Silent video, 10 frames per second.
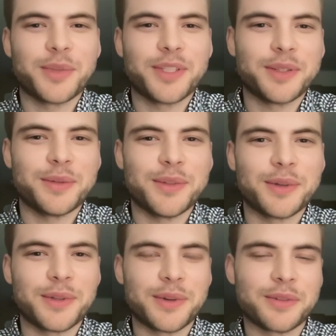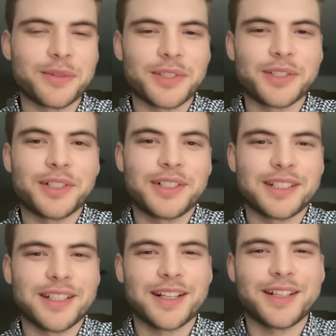but you don't know for sure
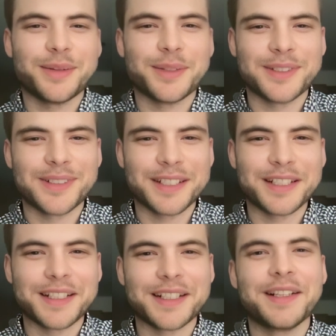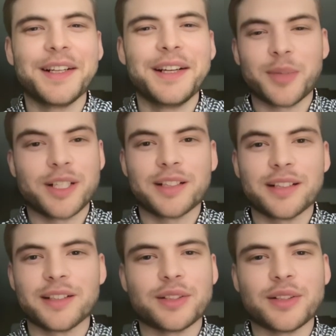exactly what they're taking
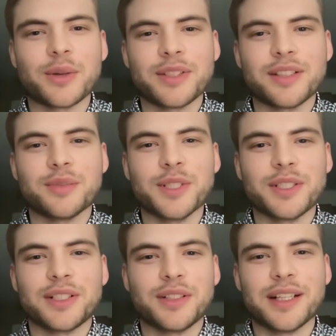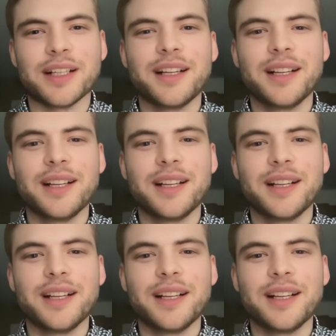because there's always this mystery,